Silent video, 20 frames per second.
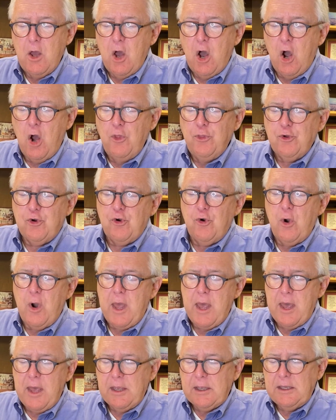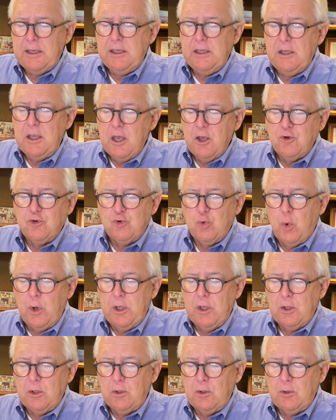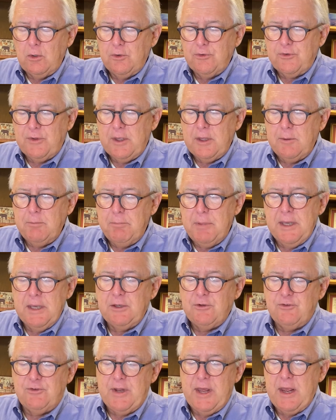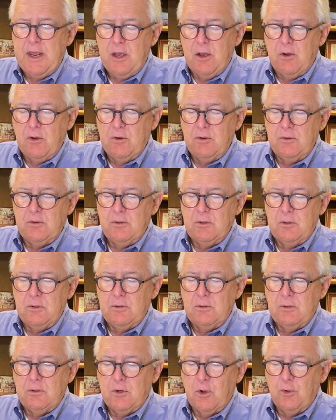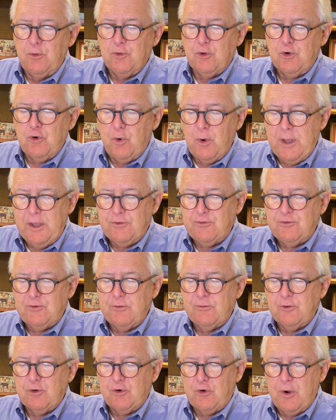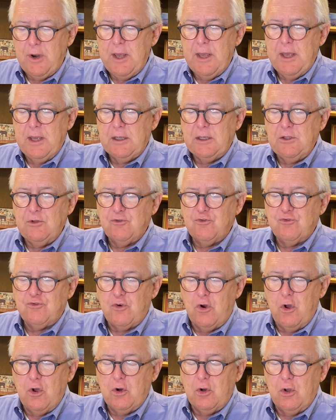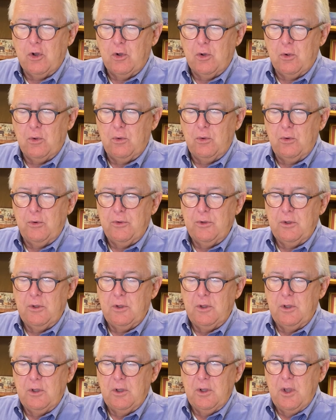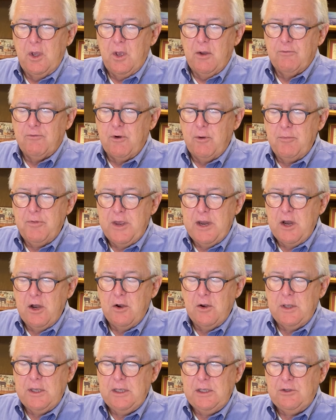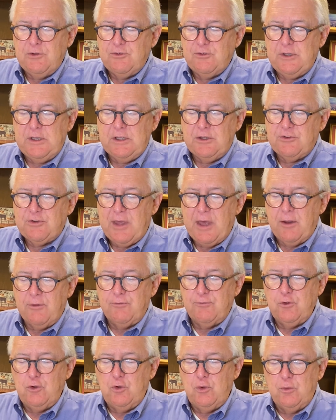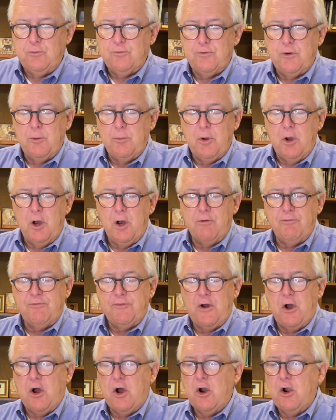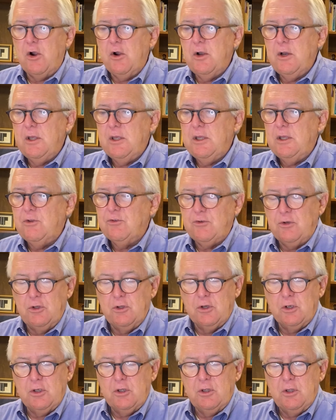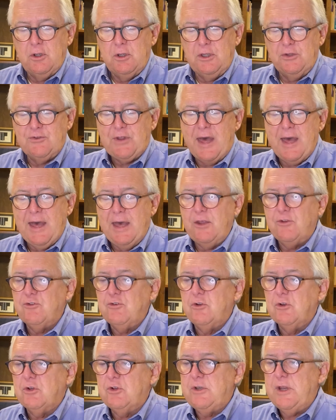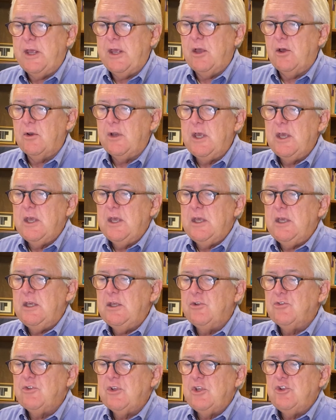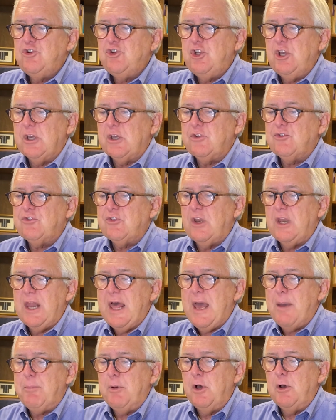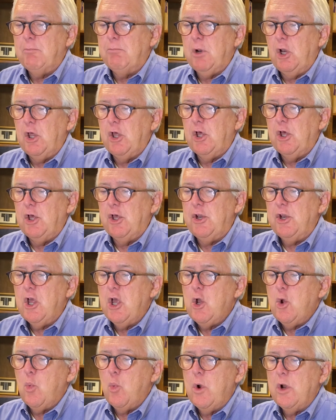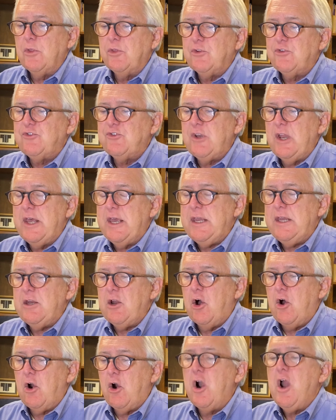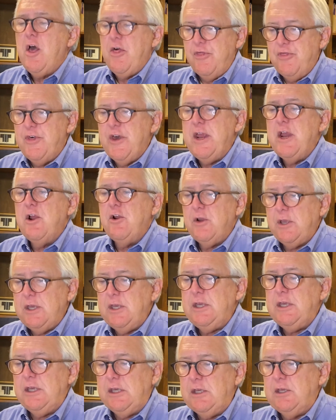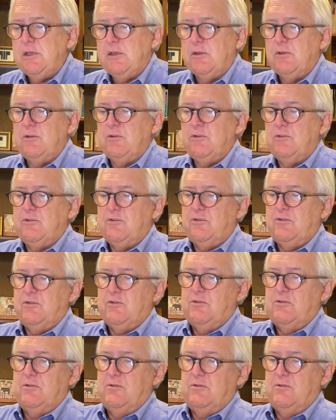On the crag he dwells and beds down, on the crest of the crag his stronghold. From there he seeks out food from afar. His eyes look down, his chicks lap up blood. Where the slain are, there he is.